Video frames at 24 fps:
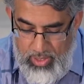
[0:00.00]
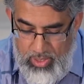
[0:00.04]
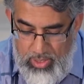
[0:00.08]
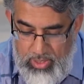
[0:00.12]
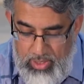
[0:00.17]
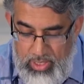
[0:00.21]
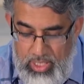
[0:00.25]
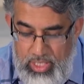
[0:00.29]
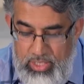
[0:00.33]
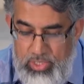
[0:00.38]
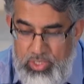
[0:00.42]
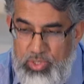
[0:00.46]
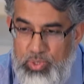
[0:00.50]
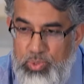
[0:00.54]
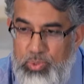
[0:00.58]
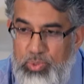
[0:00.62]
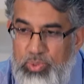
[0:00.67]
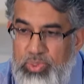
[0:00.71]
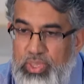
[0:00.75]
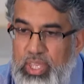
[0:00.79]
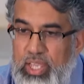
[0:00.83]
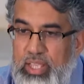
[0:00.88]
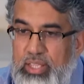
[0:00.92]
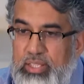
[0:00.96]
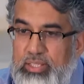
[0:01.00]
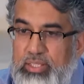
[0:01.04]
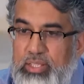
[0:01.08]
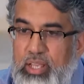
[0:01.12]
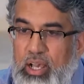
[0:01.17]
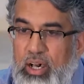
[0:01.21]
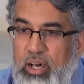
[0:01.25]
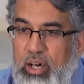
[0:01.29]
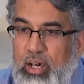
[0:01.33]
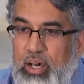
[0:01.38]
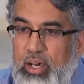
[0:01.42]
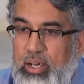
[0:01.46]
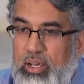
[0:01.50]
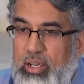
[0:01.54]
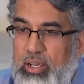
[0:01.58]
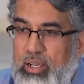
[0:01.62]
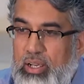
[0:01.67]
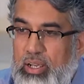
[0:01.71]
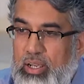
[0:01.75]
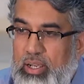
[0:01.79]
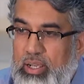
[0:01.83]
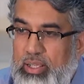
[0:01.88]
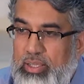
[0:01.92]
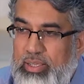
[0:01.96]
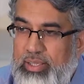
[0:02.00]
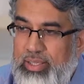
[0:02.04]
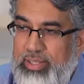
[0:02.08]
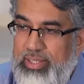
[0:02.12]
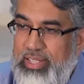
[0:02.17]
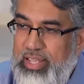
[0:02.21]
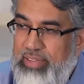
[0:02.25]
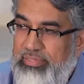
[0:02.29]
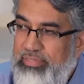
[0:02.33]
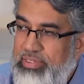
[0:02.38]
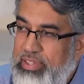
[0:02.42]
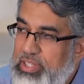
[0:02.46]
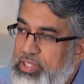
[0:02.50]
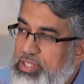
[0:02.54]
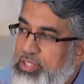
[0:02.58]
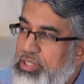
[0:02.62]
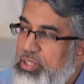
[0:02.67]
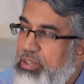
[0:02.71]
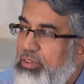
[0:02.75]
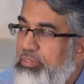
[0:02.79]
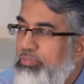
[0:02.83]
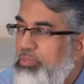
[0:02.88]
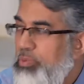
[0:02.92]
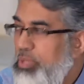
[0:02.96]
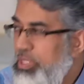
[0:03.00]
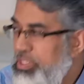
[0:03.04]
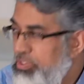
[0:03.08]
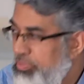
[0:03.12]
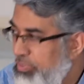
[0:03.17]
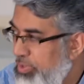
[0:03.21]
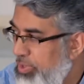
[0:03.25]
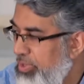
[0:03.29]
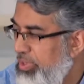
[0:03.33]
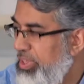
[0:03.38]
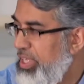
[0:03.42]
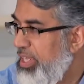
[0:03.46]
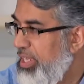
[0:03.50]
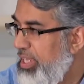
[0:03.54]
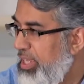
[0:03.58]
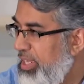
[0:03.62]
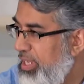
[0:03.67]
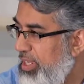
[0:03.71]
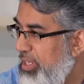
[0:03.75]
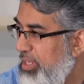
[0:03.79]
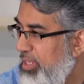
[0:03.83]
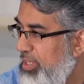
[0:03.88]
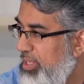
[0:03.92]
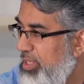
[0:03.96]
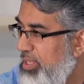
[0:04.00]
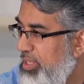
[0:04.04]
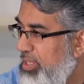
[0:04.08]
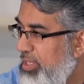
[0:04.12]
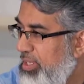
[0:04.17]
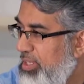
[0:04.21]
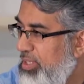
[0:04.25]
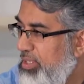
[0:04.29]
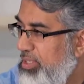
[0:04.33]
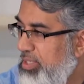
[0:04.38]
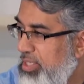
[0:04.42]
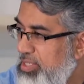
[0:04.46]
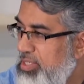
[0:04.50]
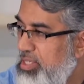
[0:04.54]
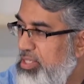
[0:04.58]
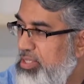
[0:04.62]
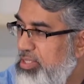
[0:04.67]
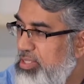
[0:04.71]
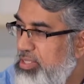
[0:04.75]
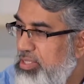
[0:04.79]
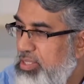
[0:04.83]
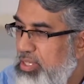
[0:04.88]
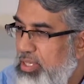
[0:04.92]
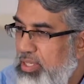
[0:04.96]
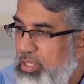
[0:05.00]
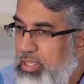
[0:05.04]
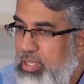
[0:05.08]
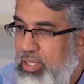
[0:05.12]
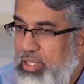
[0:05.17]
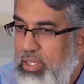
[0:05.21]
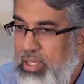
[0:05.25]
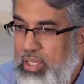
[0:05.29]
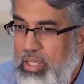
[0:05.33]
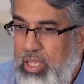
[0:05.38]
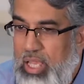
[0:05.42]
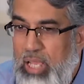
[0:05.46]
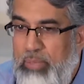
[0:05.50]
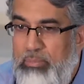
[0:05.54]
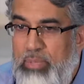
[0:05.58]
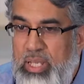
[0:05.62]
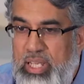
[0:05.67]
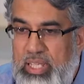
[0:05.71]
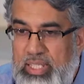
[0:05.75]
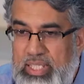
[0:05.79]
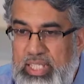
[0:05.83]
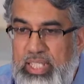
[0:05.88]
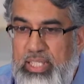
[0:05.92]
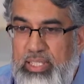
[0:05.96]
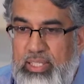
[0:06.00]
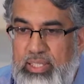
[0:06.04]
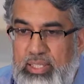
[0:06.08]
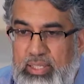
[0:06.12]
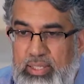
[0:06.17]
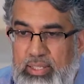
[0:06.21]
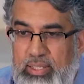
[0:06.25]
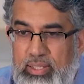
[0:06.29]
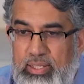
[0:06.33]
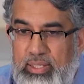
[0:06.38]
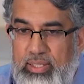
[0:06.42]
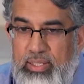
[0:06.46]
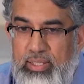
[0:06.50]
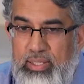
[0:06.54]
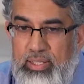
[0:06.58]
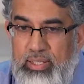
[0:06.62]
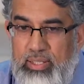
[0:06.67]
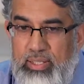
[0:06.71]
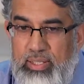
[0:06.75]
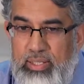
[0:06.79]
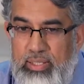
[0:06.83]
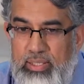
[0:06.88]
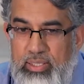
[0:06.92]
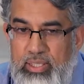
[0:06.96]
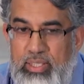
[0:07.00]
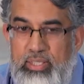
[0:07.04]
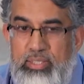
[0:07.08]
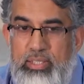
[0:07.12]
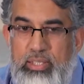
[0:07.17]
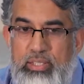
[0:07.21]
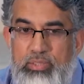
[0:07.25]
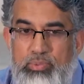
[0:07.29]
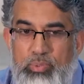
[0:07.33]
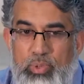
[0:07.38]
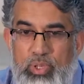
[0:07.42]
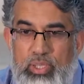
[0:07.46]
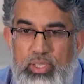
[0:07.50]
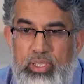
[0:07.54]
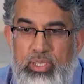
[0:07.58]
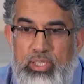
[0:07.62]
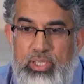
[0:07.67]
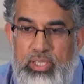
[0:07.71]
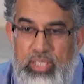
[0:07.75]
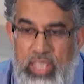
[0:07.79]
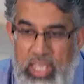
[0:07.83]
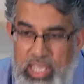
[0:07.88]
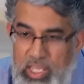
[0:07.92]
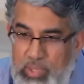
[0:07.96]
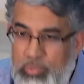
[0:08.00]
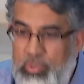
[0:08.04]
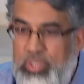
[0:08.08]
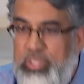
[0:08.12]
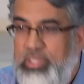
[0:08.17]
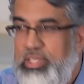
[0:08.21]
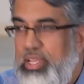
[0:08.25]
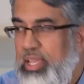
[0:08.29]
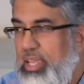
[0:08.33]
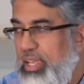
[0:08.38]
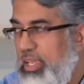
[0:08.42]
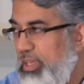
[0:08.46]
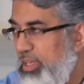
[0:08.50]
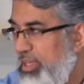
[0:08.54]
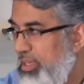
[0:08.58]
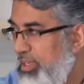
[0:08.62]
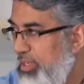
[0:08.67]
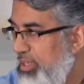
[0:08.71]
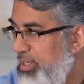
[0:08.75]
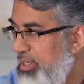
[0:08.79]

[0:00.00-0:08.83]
These two things are the definition of wishful thinking. This is Amani. This is what they were saying,